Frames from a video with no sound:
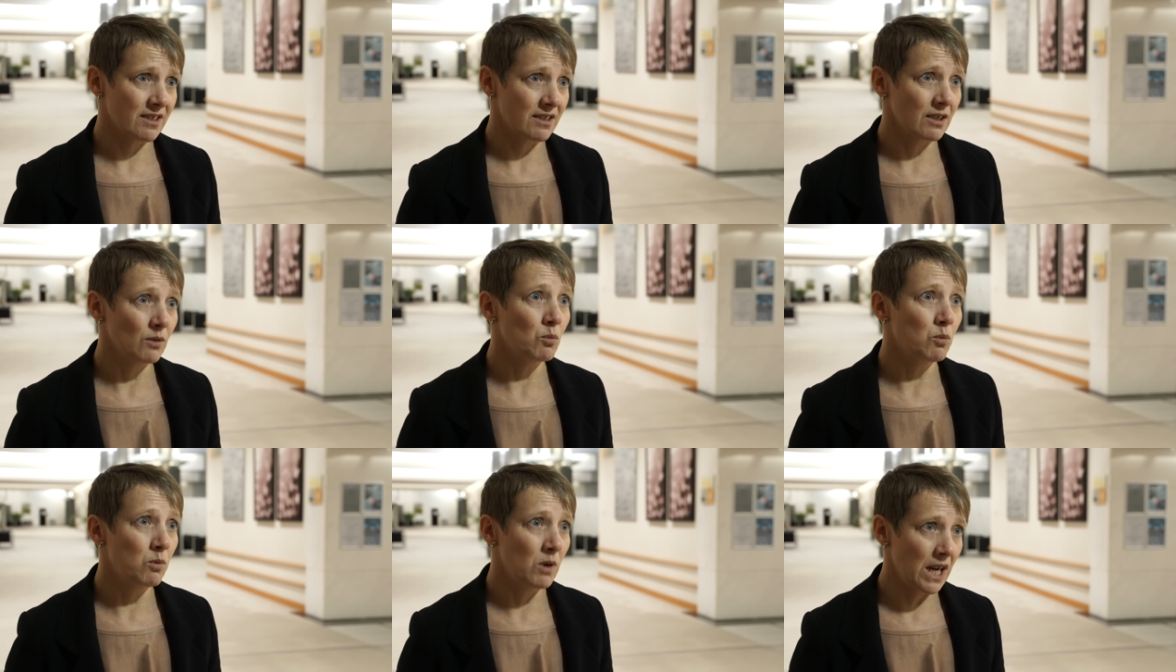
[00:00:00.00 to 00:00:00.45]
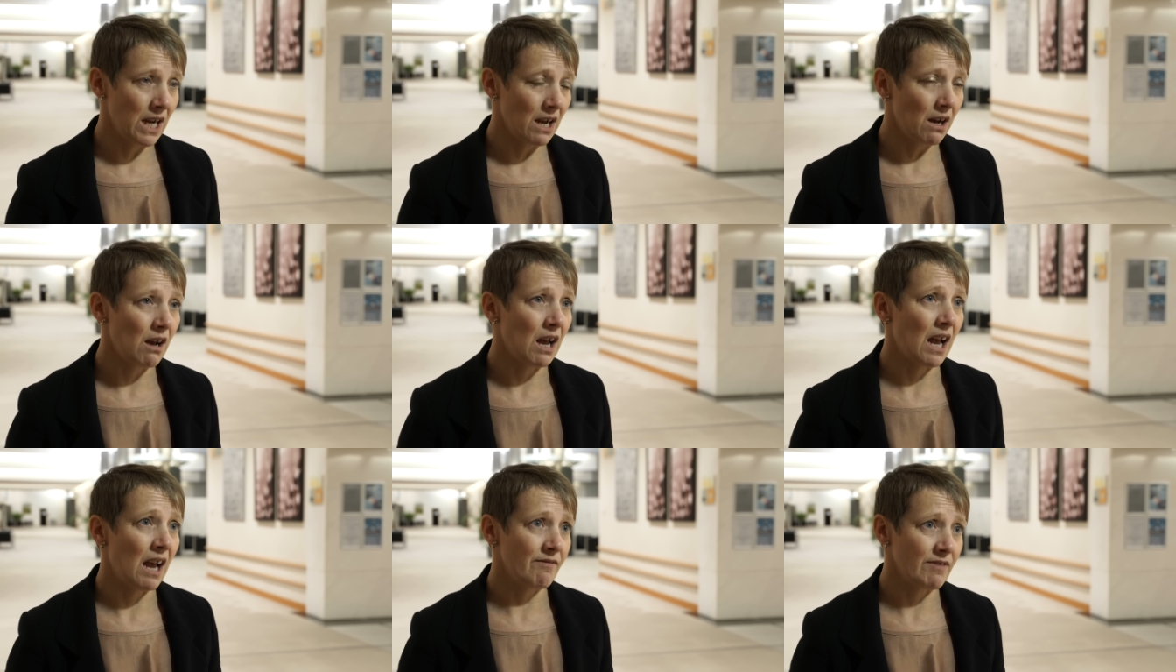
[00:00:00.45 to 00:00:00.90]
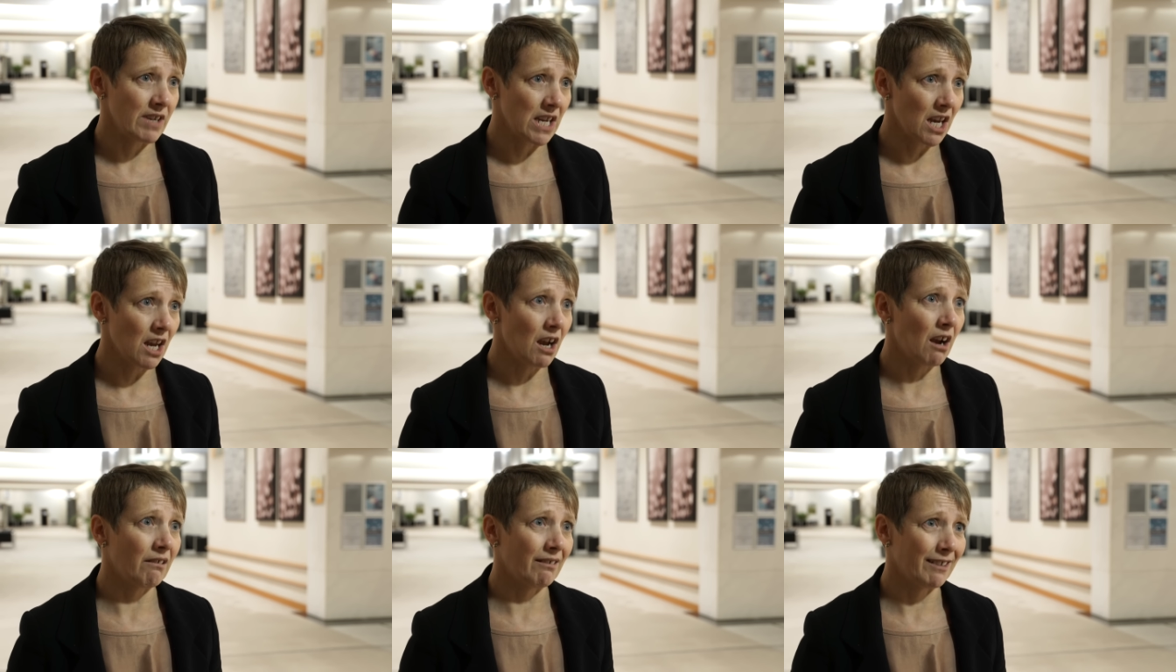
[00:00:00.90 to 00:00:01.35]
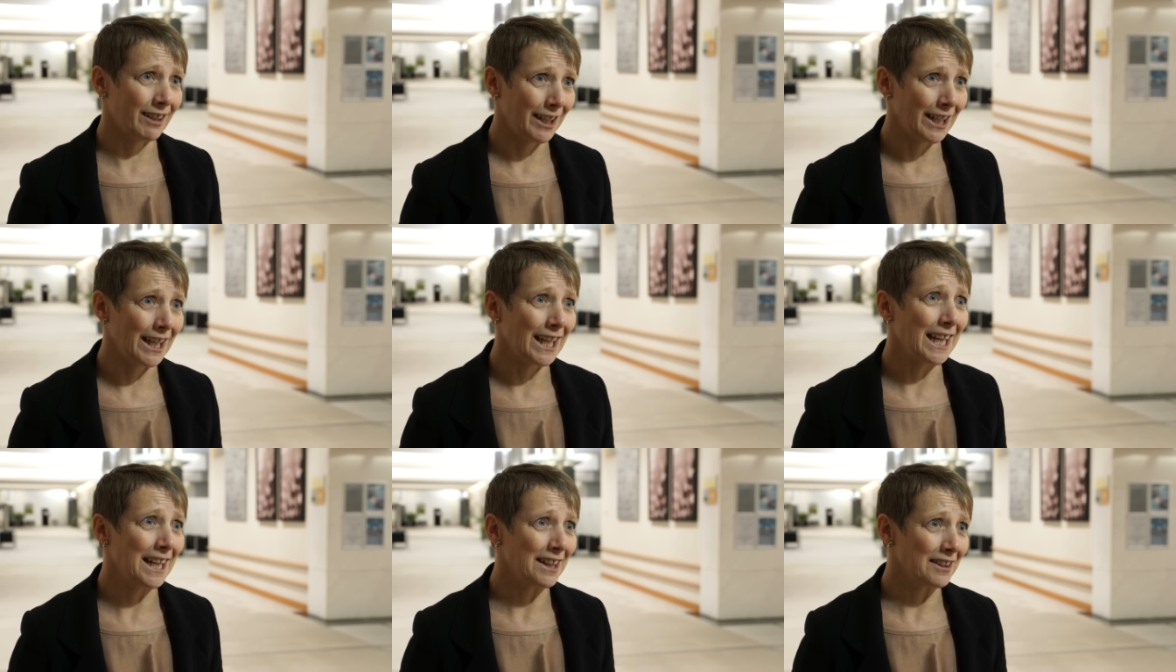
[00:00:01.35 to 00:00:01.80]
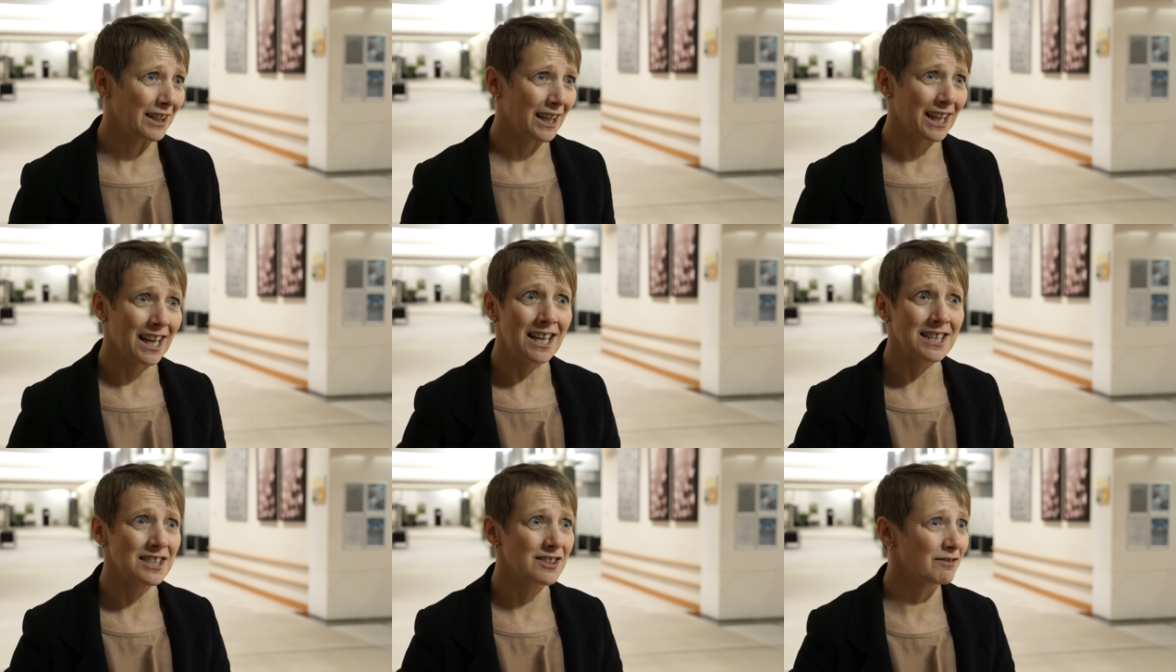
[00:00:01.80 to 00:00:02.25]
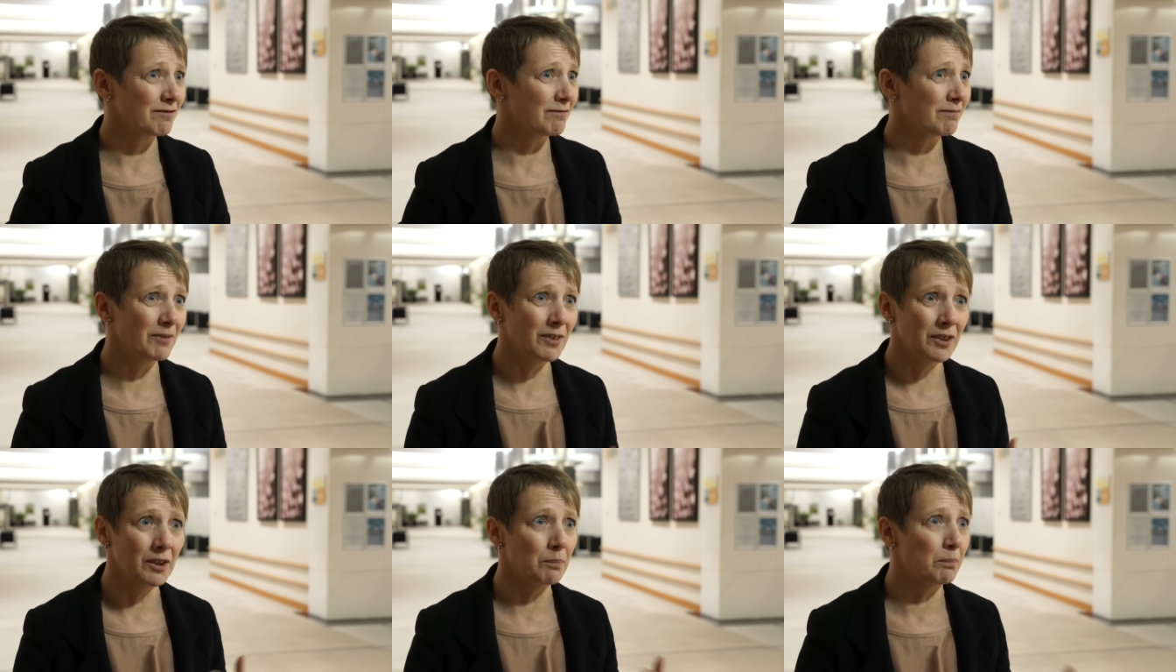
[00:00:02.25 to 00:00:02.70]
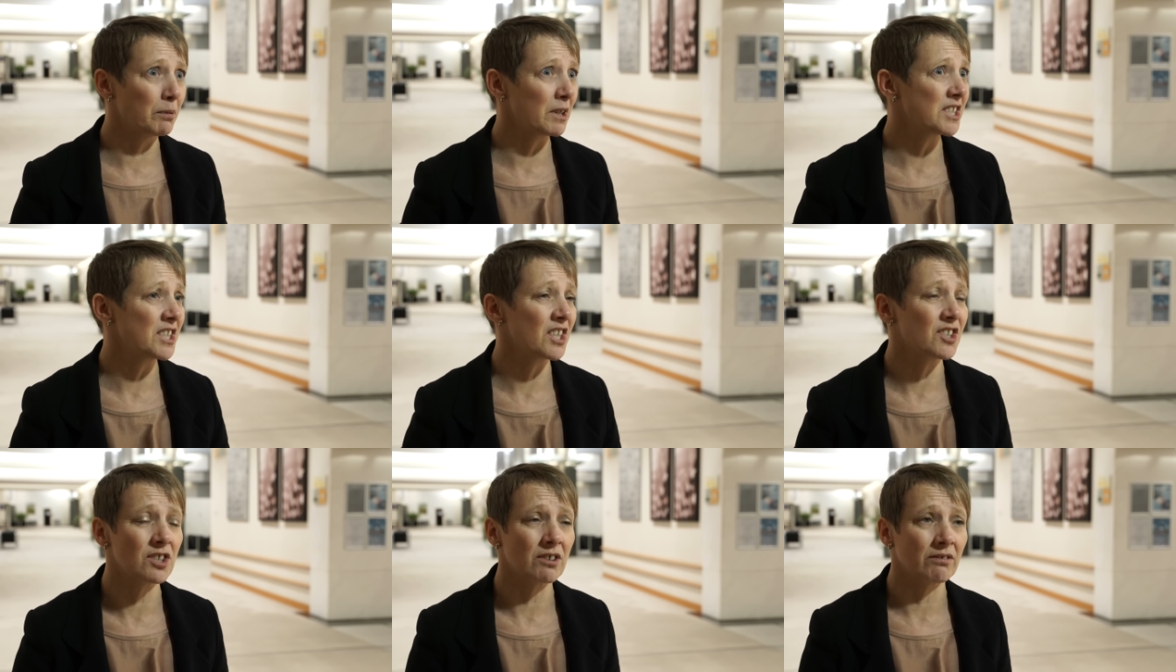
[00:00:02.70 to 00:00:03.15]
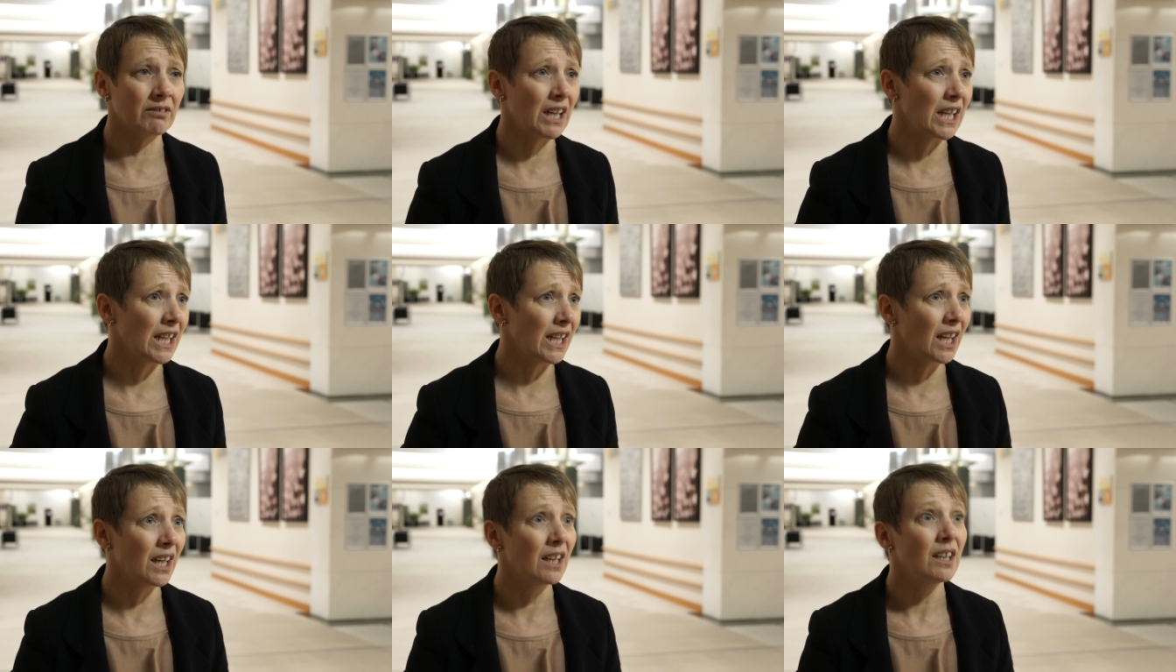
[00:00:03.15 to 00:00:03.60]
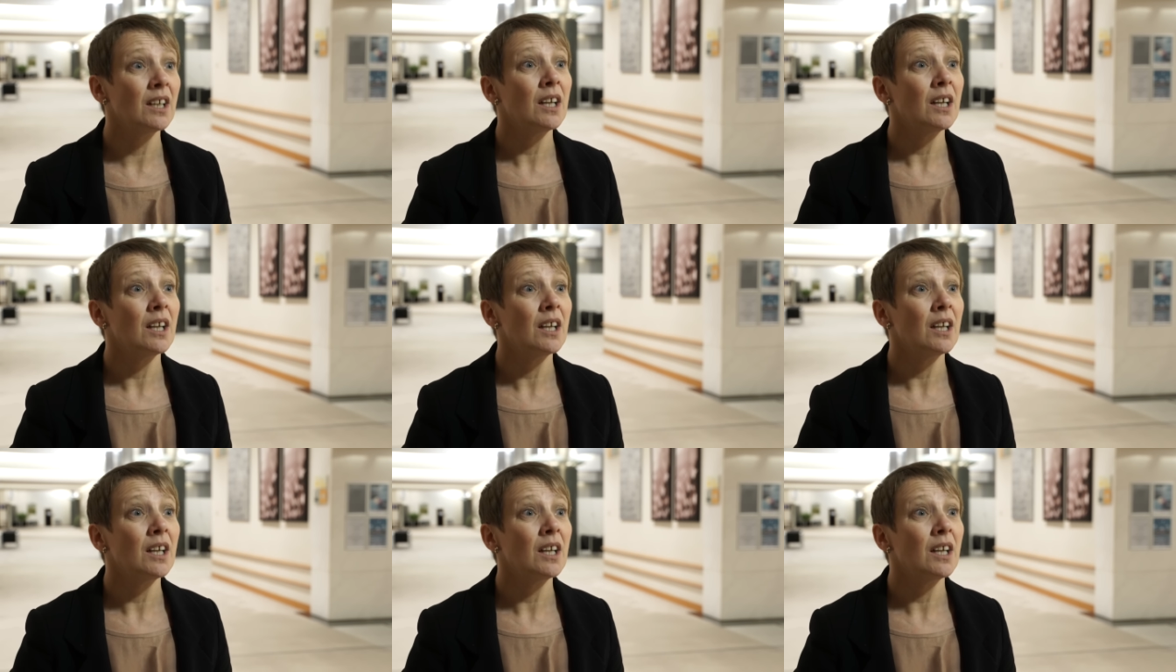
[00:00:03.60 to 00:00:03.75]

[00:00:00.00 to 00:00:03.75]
that we are having currently in the kind of the British arena.